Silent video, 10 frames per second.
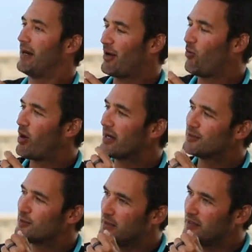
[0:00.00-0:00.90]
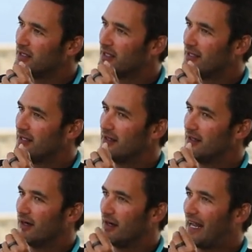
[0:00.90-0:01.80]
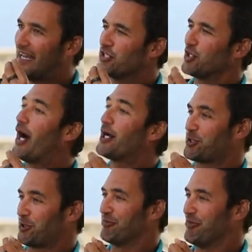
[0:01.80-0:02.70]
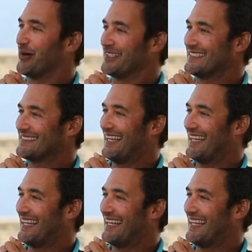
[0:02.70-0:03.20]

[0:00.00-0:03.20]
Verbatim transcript: But I don't want it to be an ideological voice.